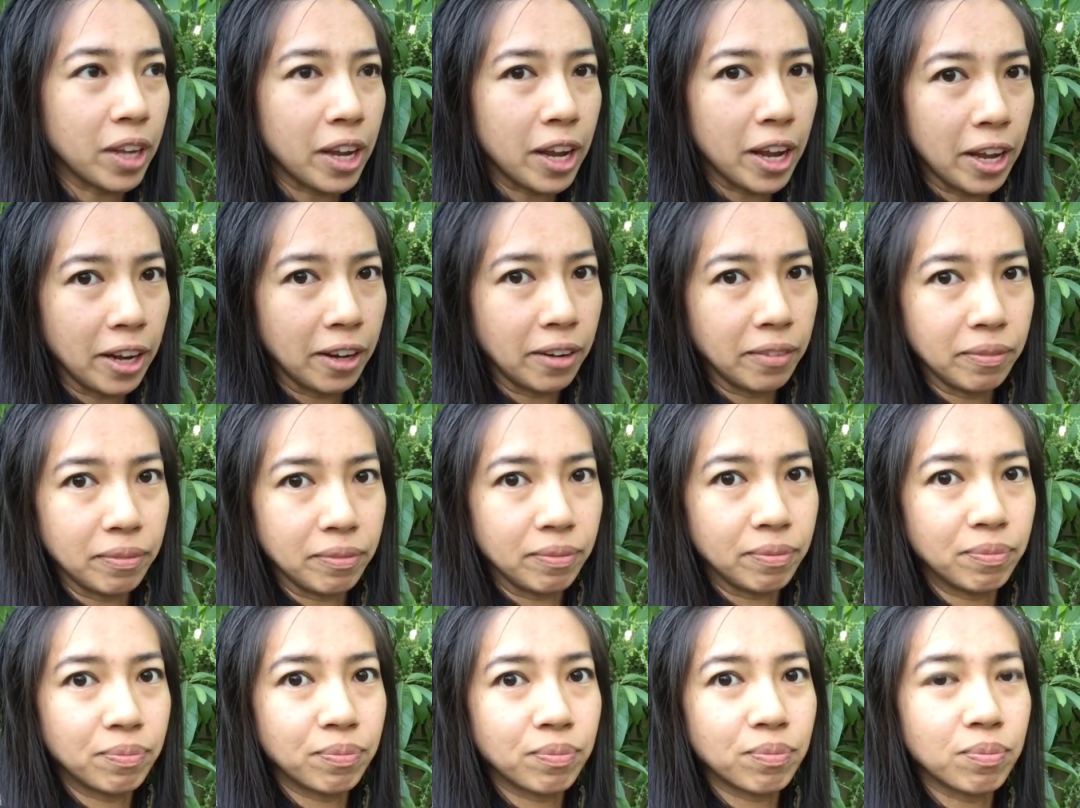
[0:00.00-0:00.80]
And
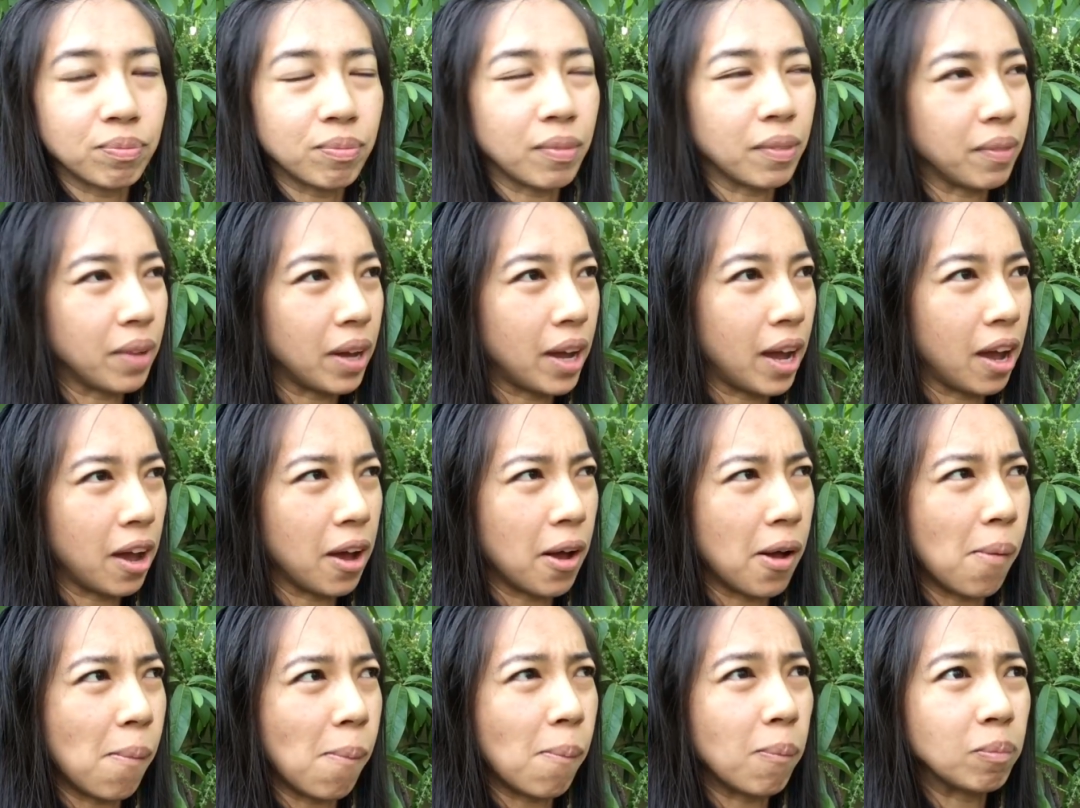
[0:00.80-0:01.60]

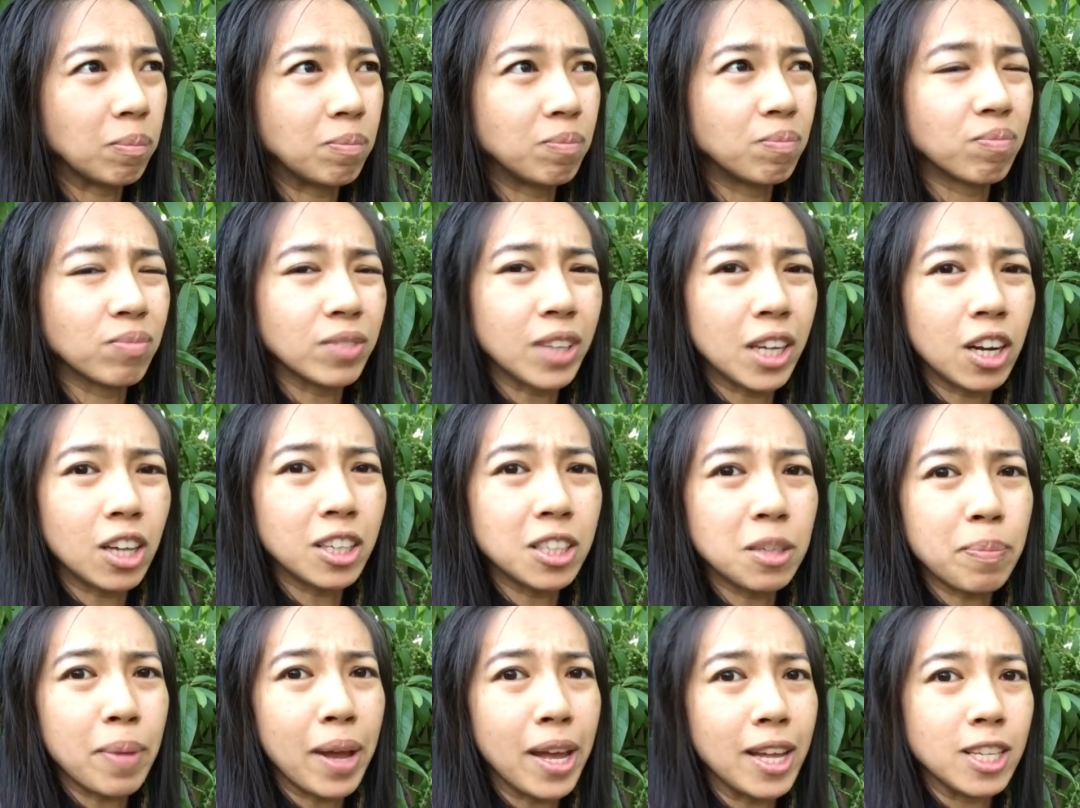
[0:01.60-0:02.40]
it all
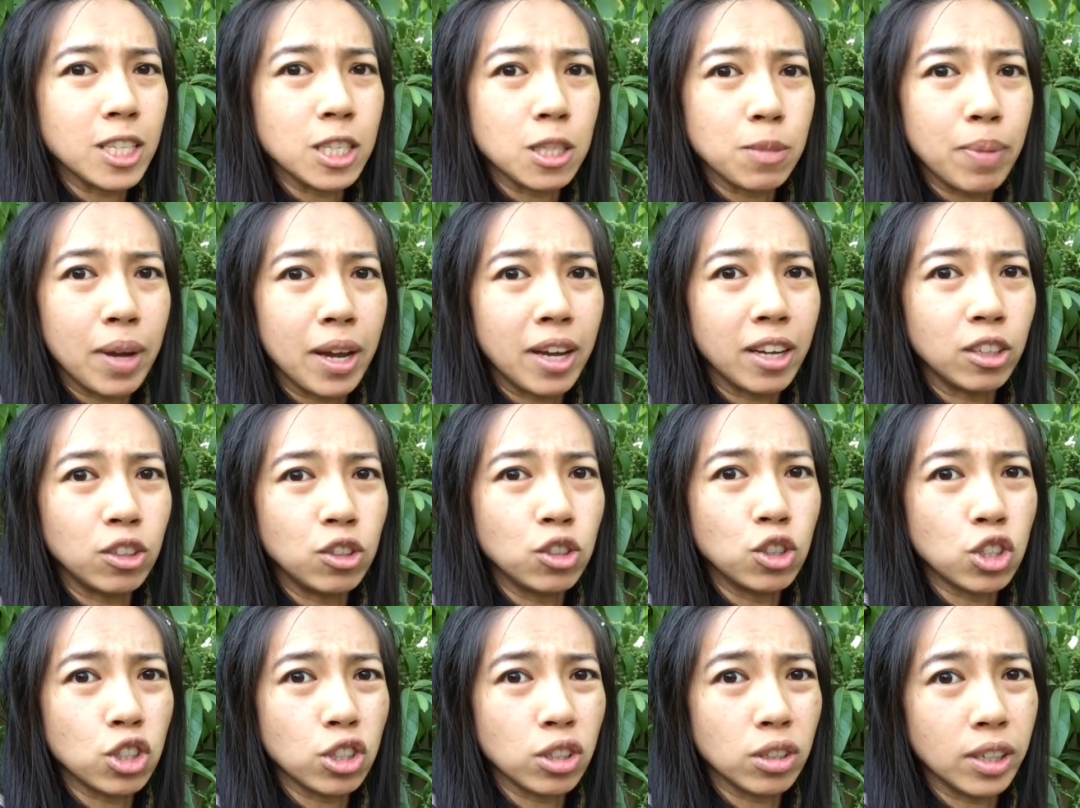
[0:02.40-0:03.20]
depends, but
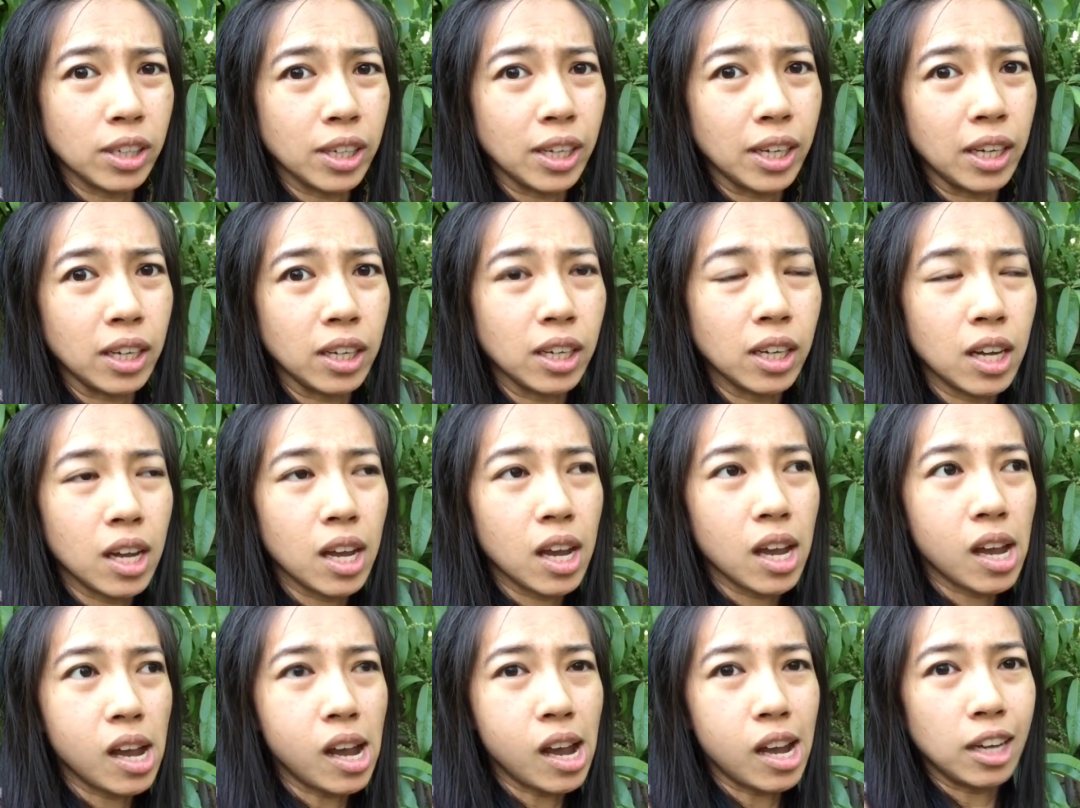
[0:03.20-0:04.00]
usually
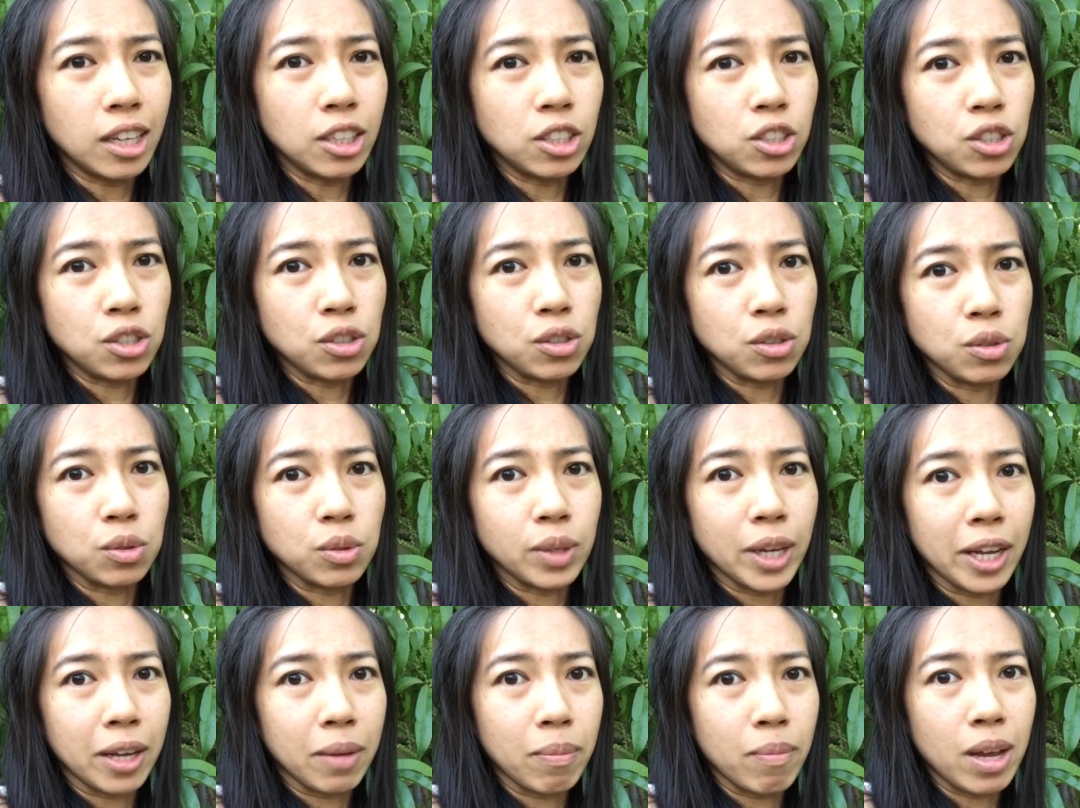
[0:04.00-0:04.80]
I do
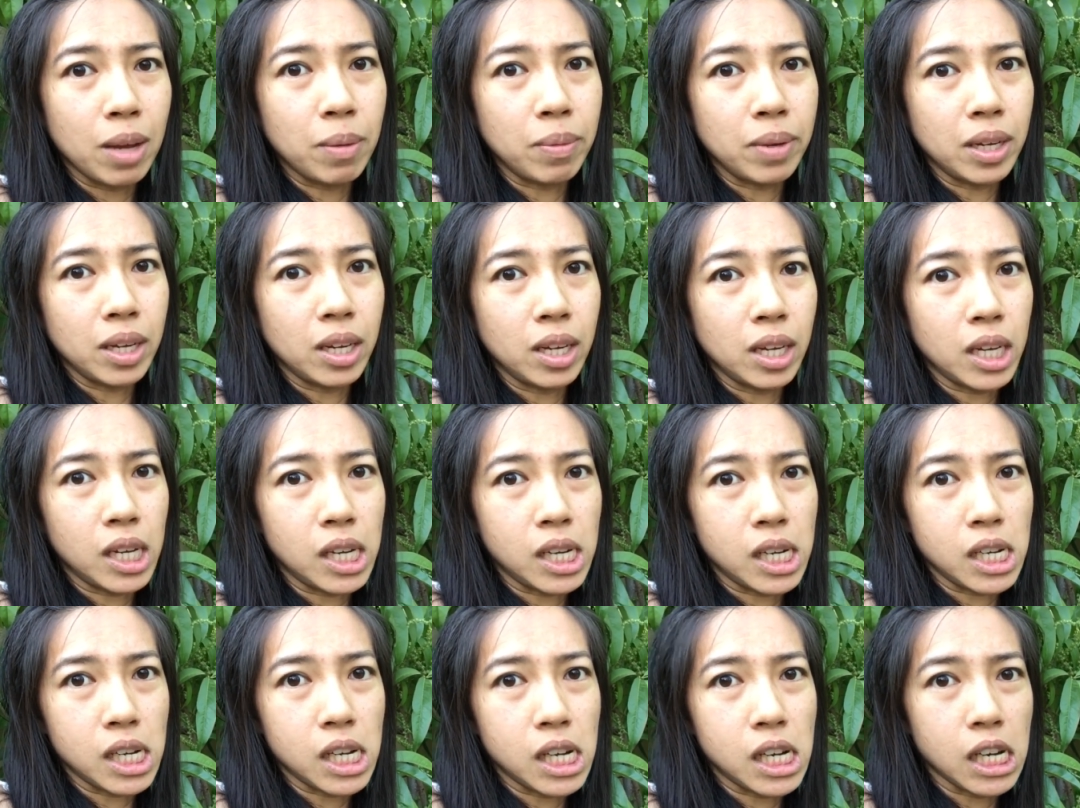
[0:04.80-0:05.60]
like
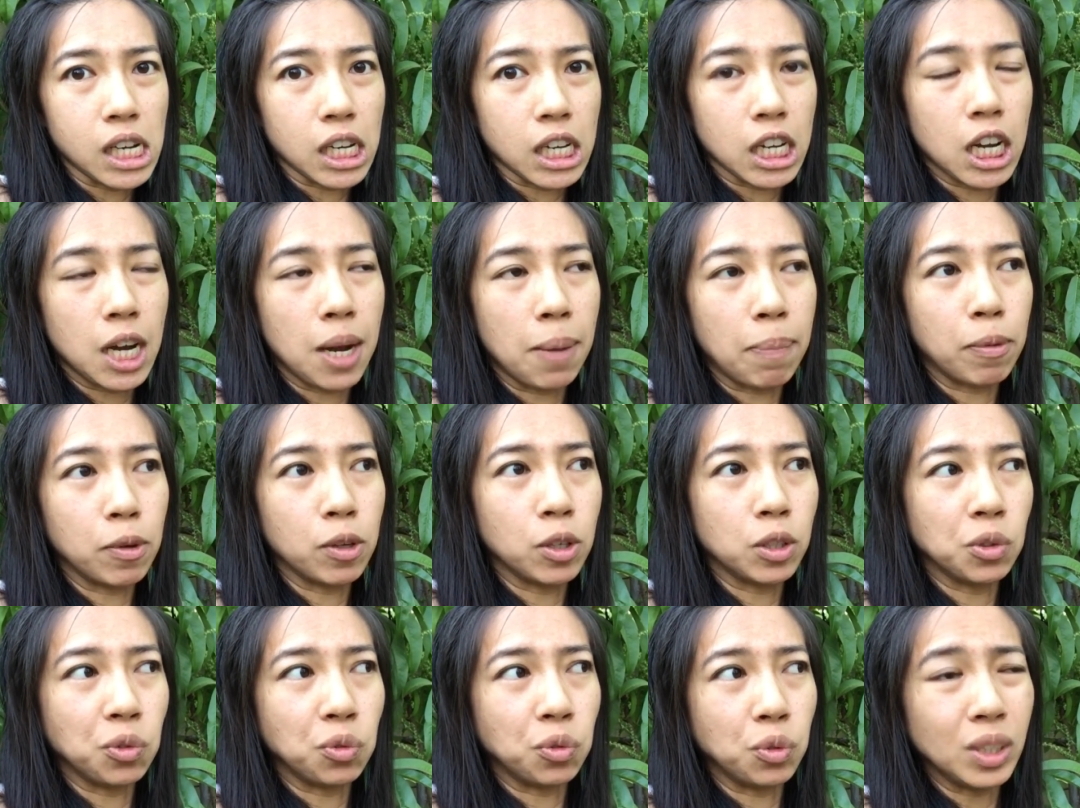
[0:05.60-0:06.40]
maybe a
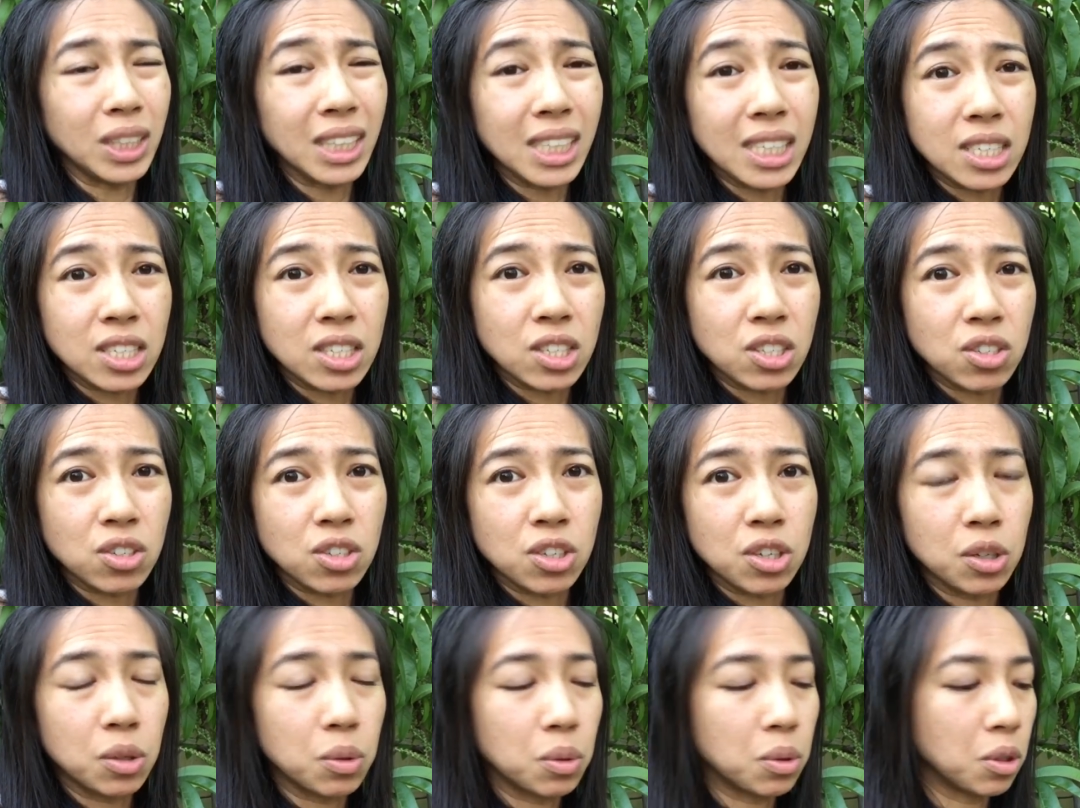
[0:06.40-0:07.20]
couple of weeks,
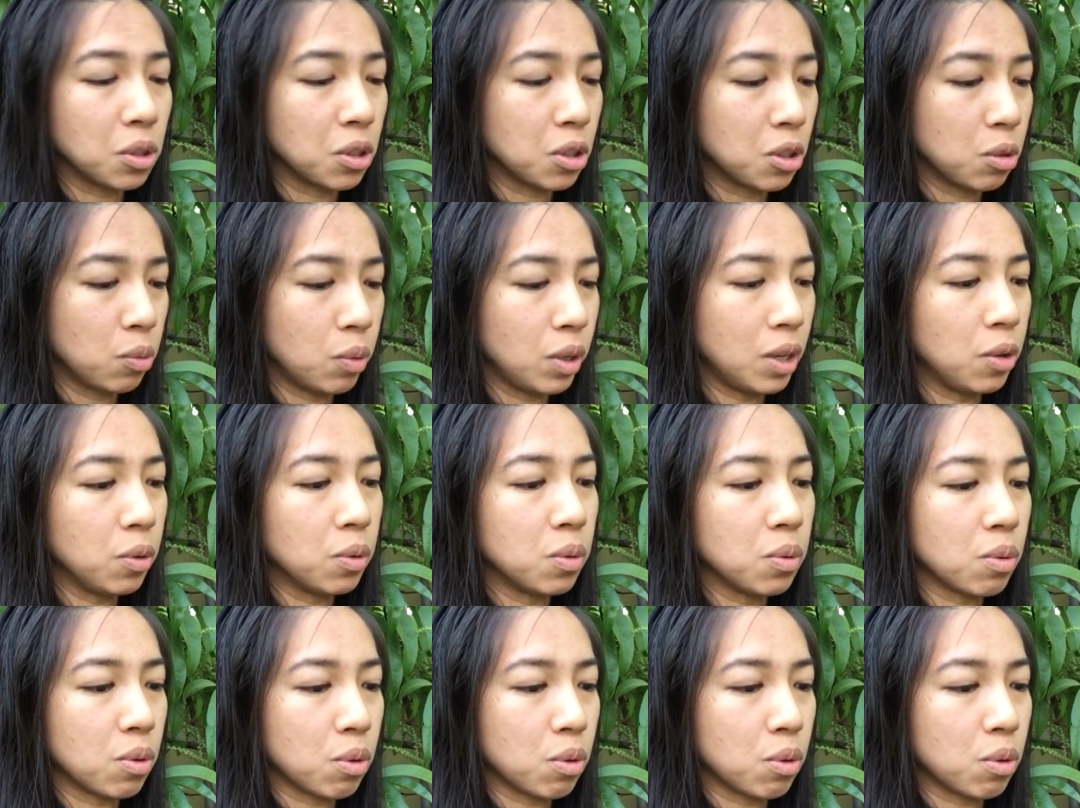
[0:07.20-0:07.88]
two or three